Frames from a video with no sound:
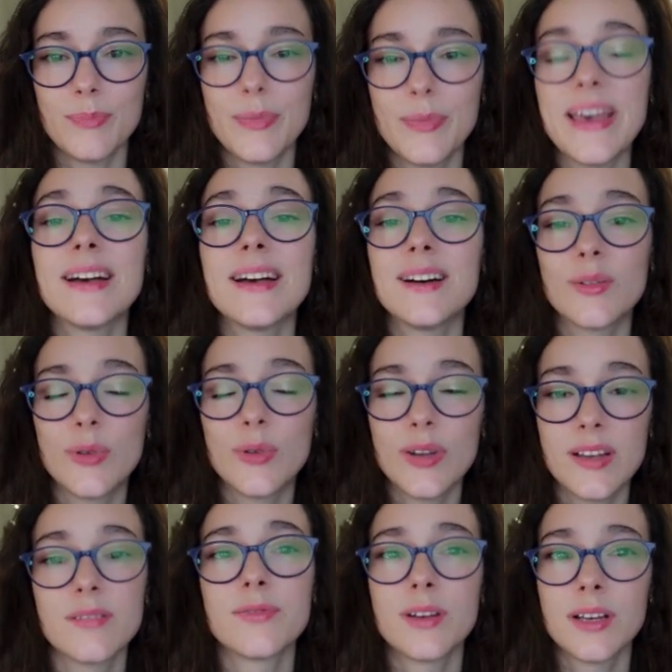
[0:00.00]
pair
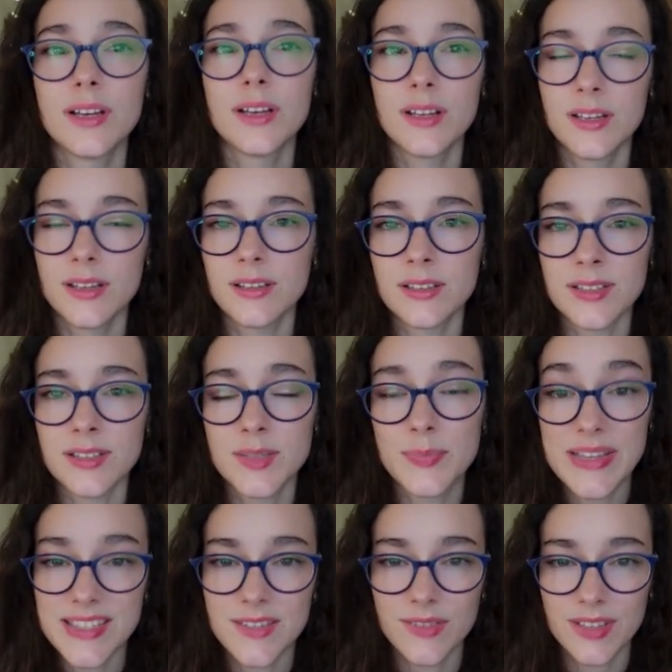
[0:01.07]
with
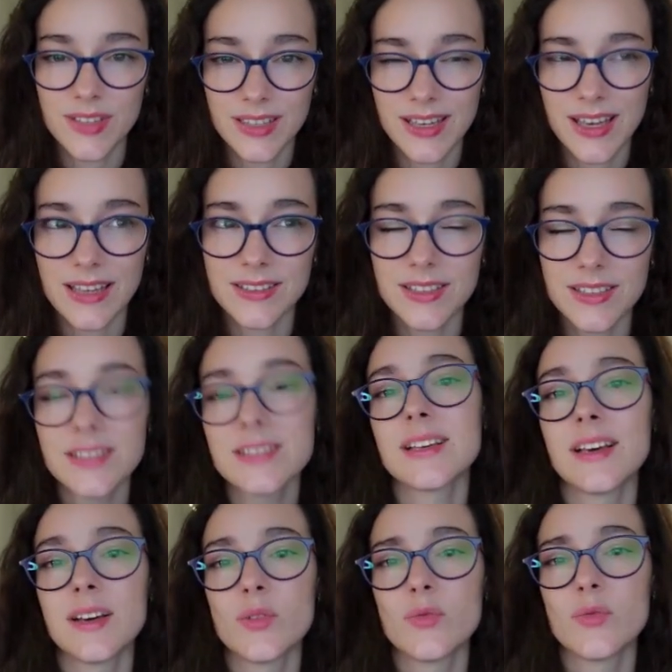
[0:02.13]
specific cases.
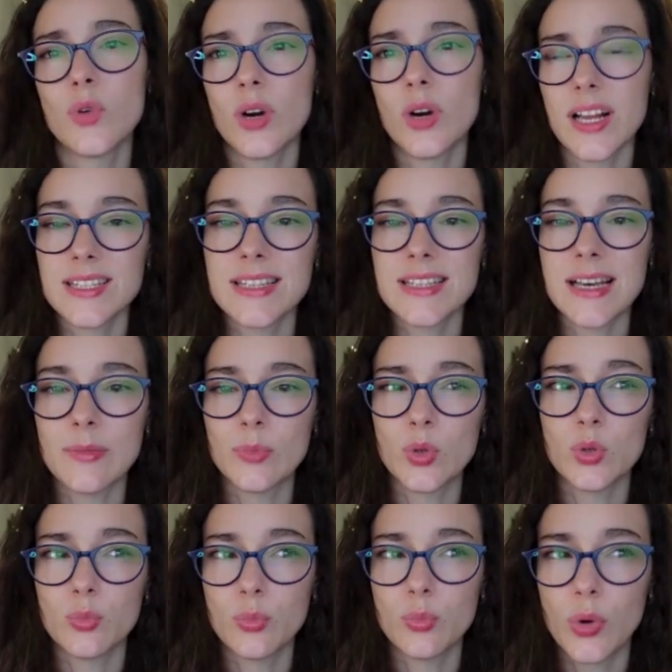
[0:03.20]
For
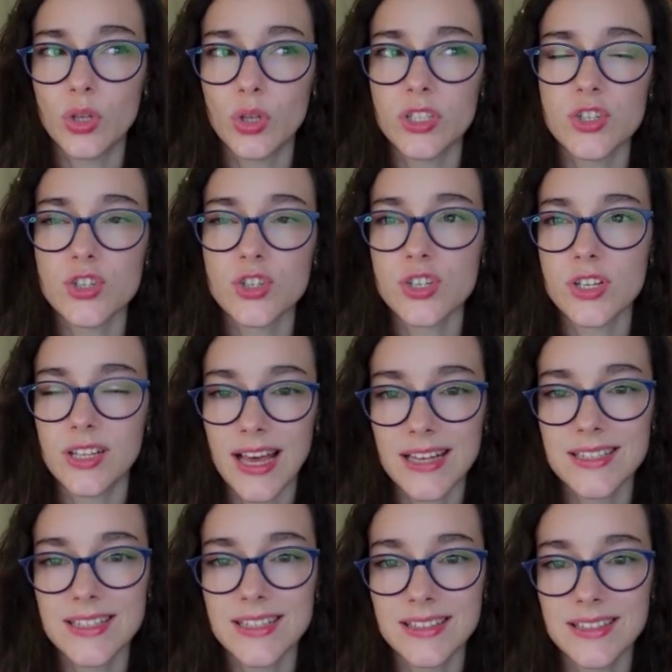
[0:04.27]
example, Polish
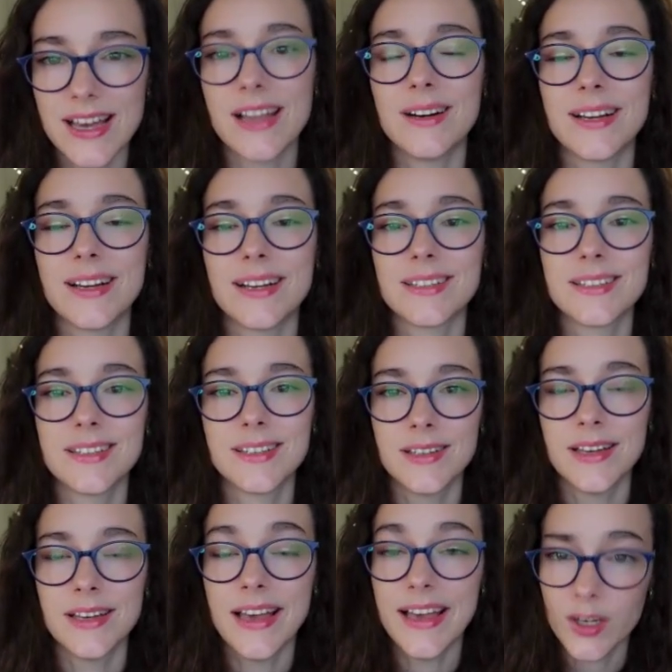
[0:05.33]
lacks a direct
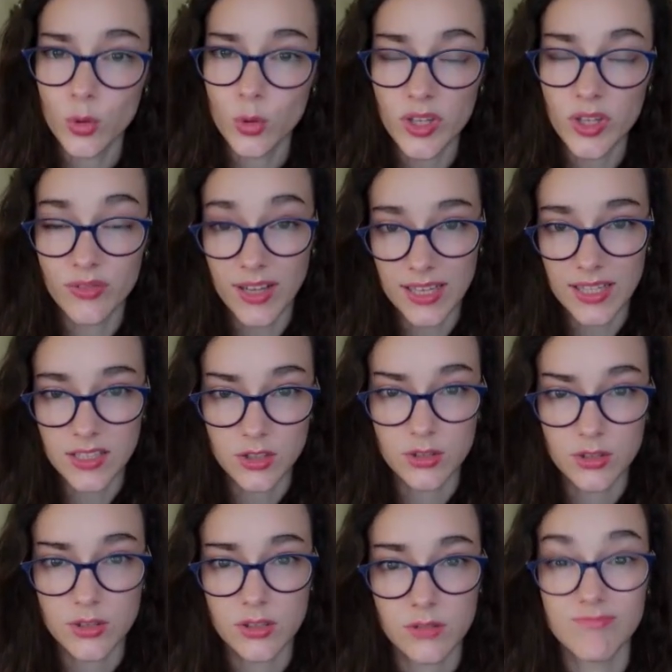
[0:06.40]
equivalent
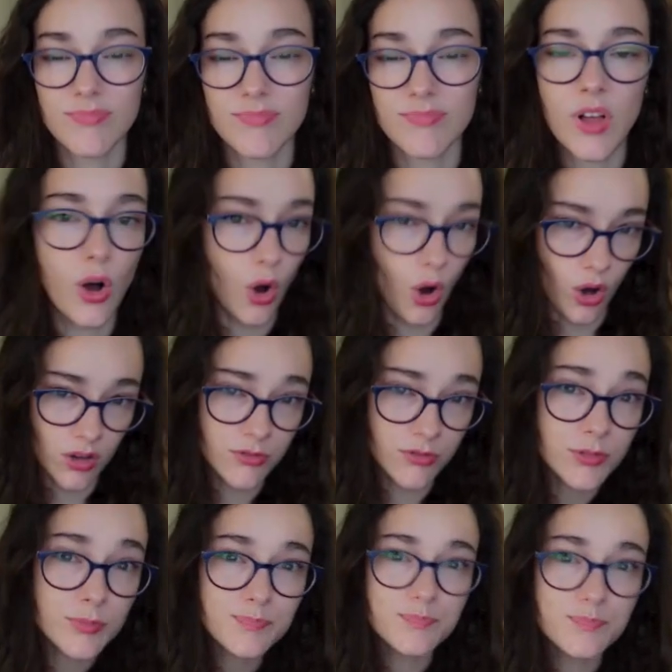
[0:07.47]

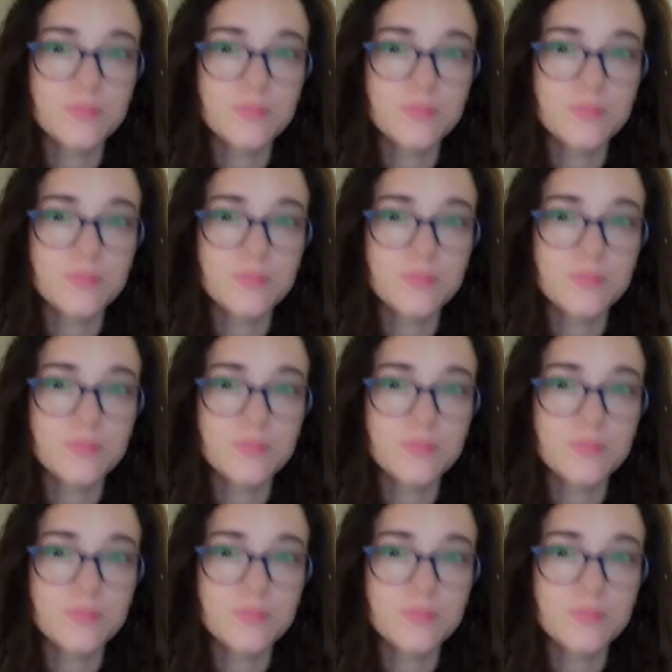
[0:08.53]
of